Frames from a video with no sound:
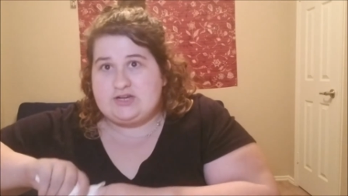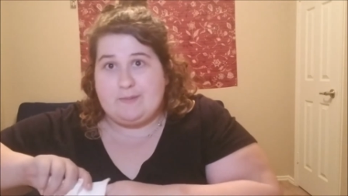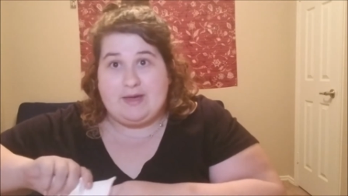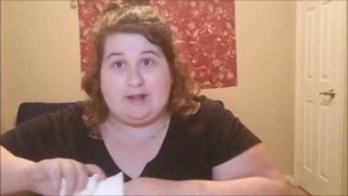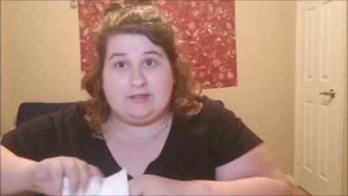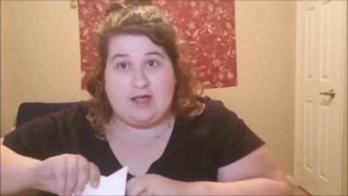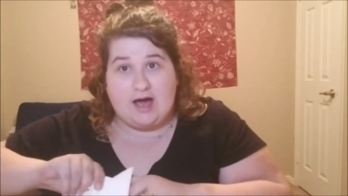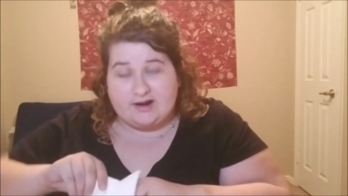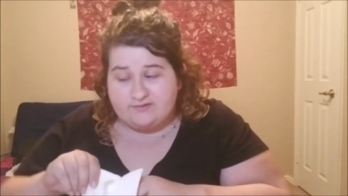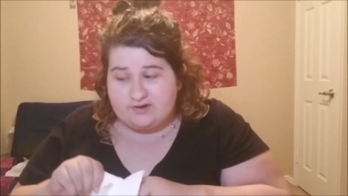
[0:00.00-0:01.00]
I met a
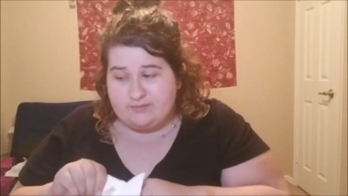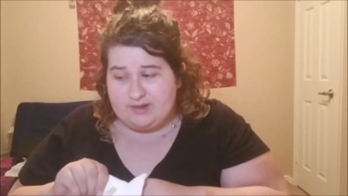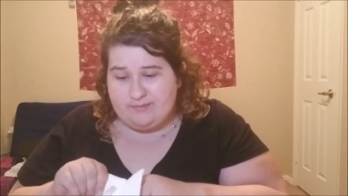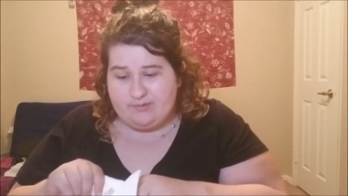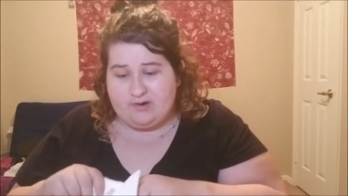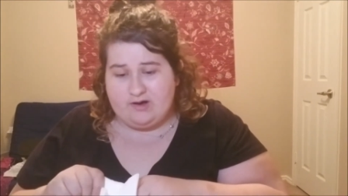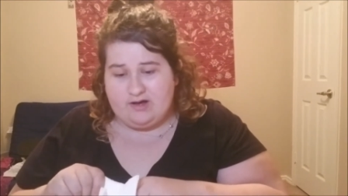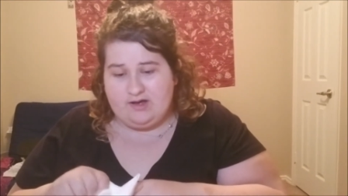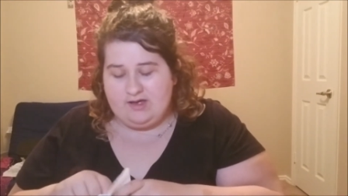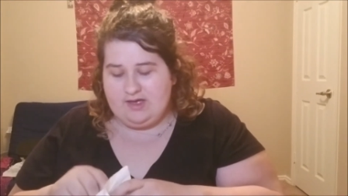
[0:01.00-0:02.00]
lot of new people,